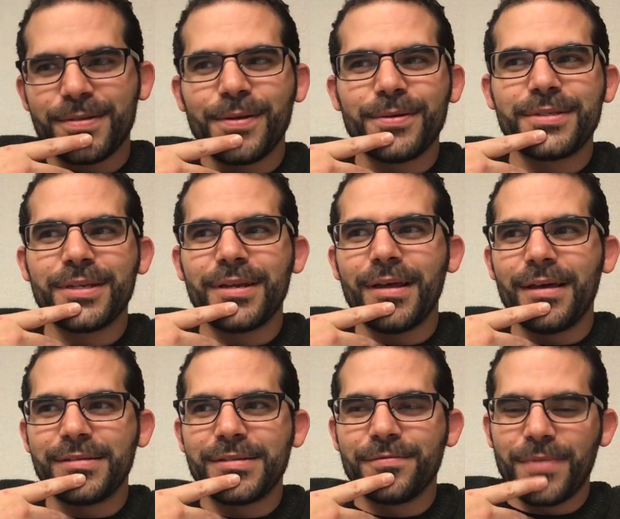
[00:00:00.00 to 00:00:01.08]

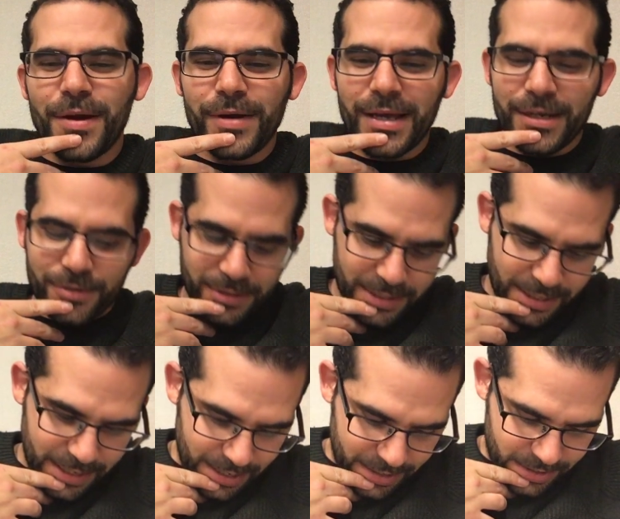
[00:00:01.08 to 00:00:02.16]
It's a very interesting,
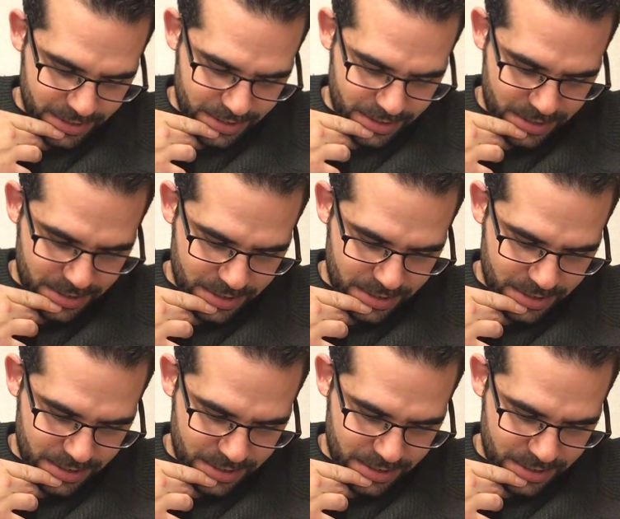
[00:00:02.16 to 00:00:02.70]
and I think